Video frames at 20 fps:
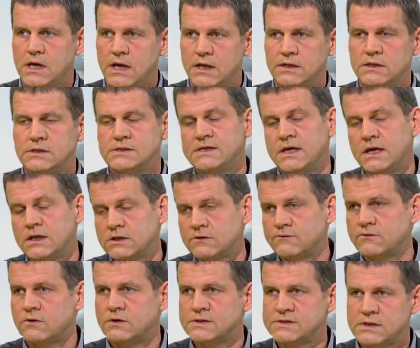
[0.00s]
And in the end,
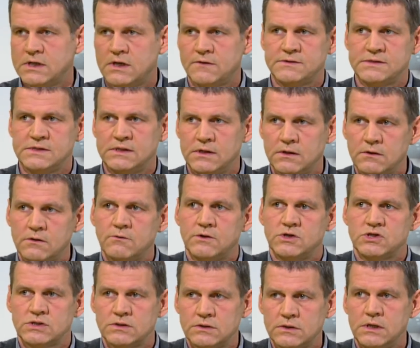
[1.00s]
of course, you have the
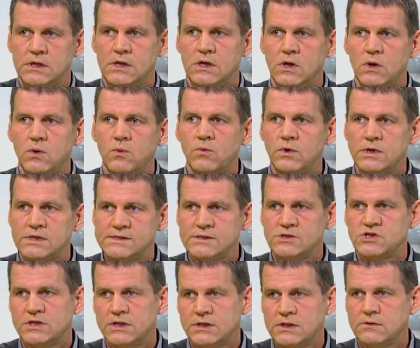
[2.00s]
question, will the
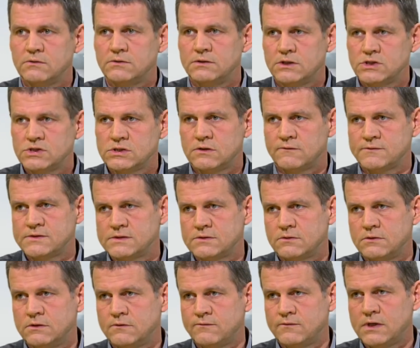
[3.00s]
genetic condition of this
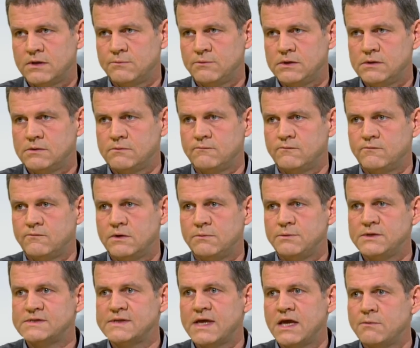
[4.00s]
olive fly be, will
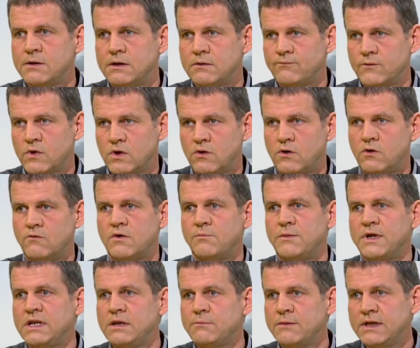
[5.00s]
be stable over
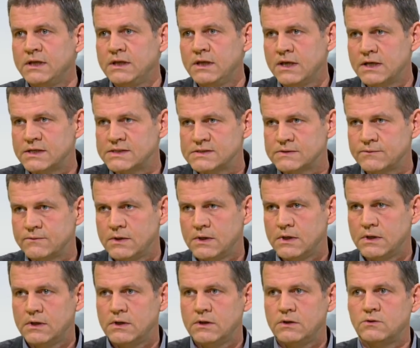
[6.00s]
many, many years?
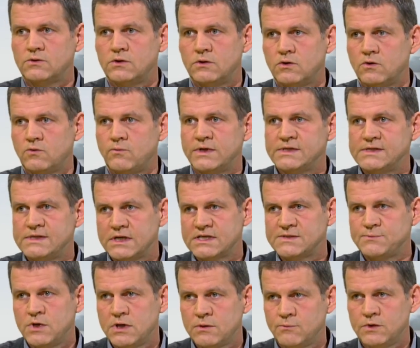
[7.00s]
You don't know when the
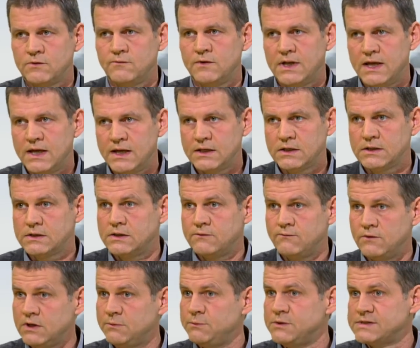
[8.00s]
experiment will end.
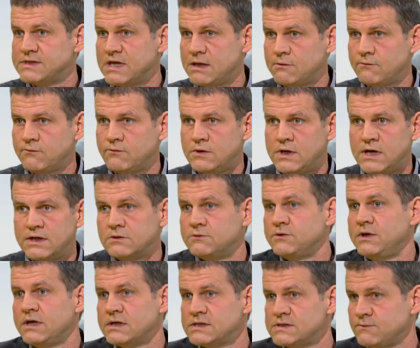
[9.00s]
It will it be stable for
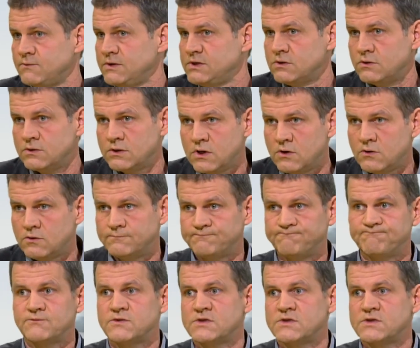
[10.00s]
100 years? We don't know.